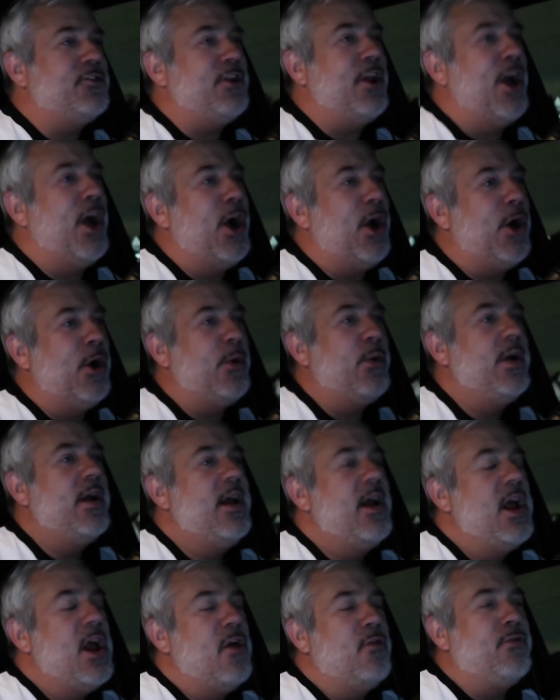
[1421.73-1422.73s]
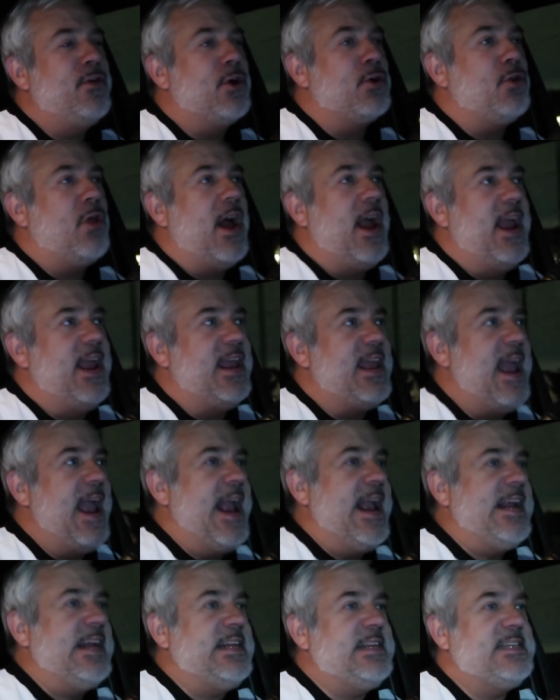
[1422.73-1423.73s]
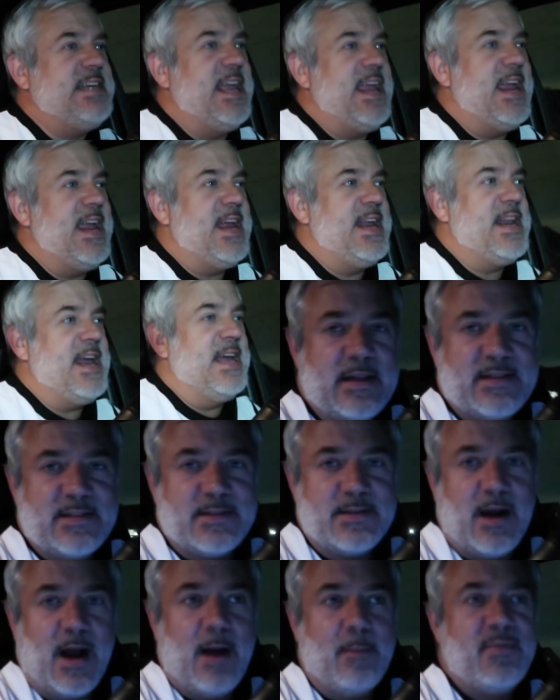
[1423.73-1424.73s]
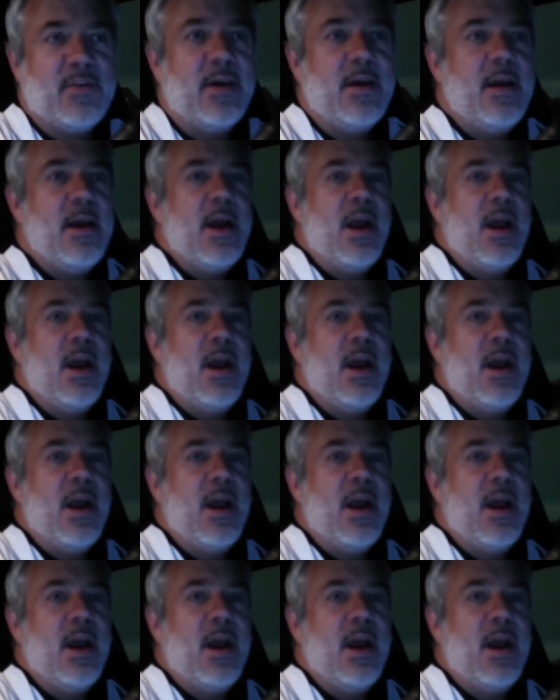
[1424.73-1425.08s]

You know, they're like 18. Stopped.